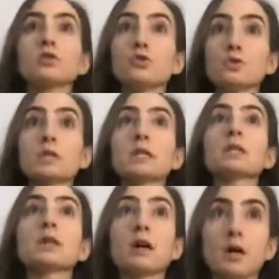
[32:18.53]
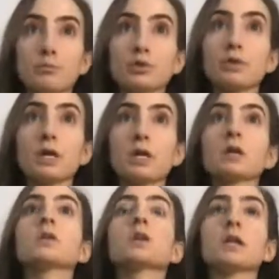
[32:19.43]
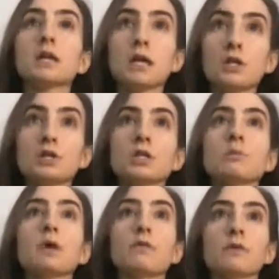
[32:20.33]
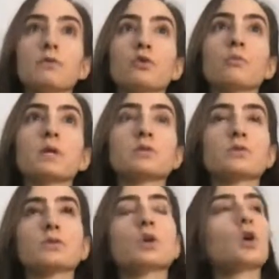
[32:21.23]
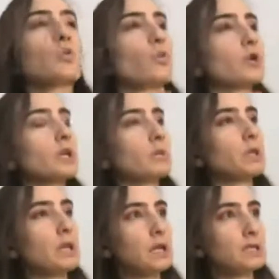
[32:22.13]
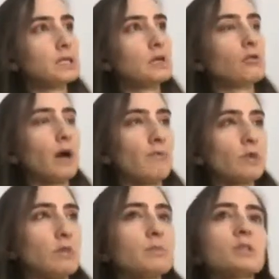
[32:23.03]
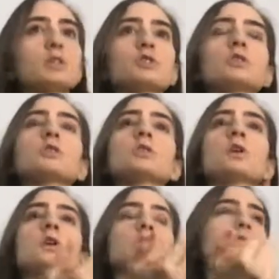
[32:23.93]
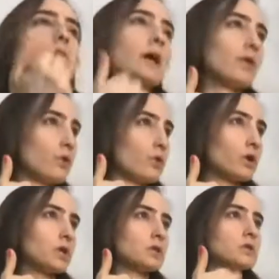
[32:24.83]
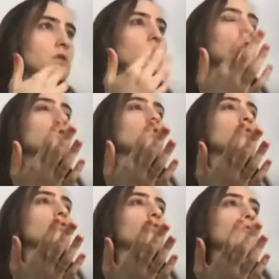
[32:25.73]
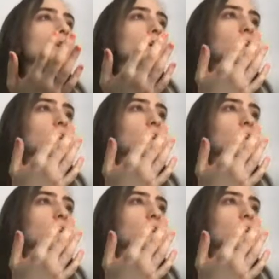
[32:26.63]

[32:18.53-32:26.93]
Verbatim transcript: using the up training, engaging in the pelvic floor muscles, working with anti gravity positions to allow the organs to